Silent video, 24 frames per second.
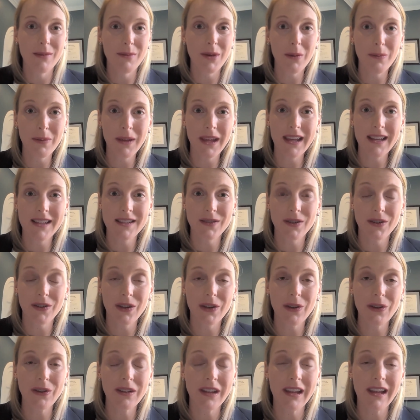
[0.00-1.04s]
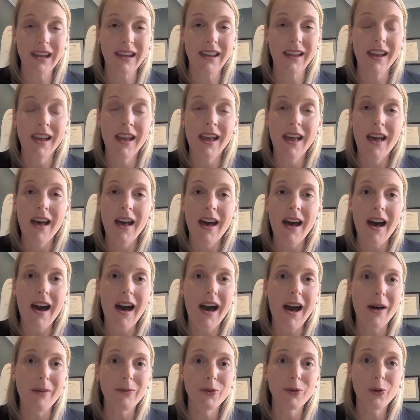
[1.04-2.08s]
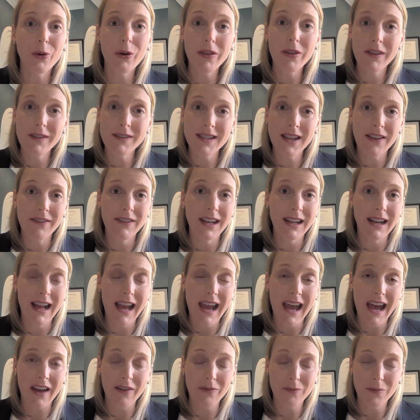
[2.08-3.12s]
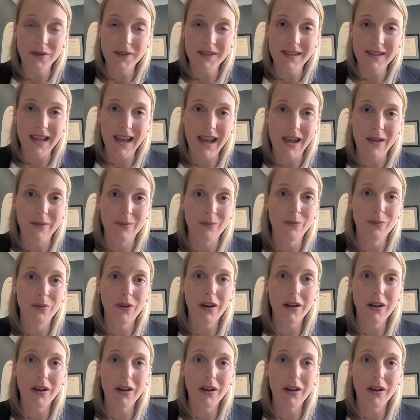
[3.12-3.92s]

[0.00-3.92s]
MLPs are yielding uh, north of 7.5%,